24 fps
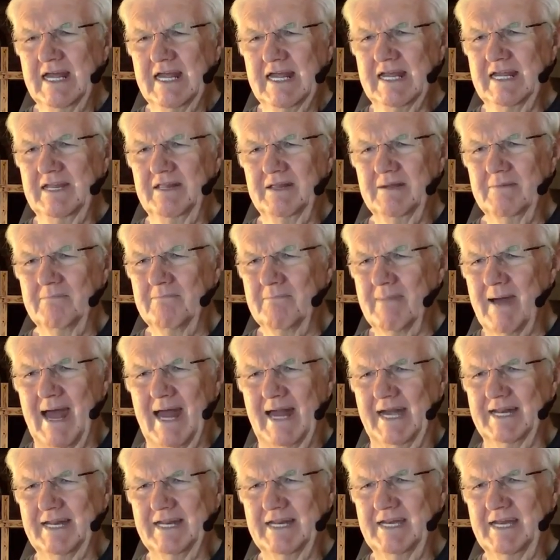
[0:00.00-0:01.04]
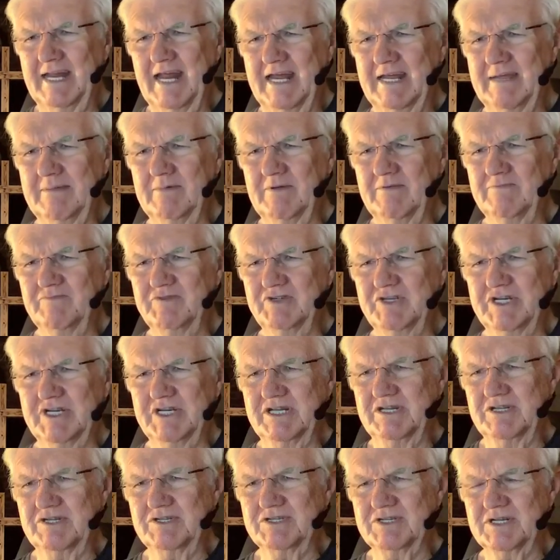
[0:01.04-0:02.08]
In the mighty name of
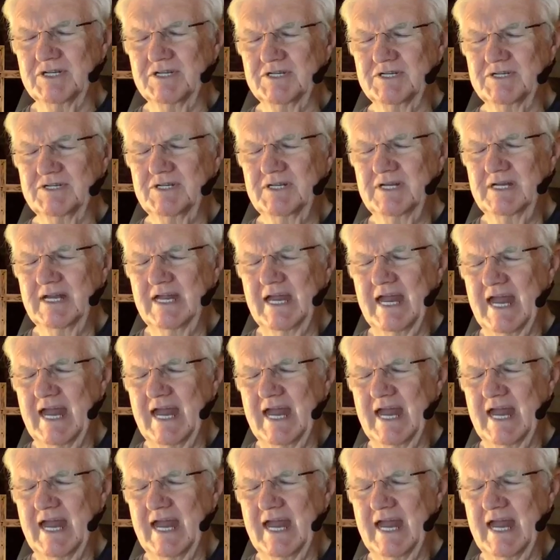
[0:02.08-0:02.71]
Jesus,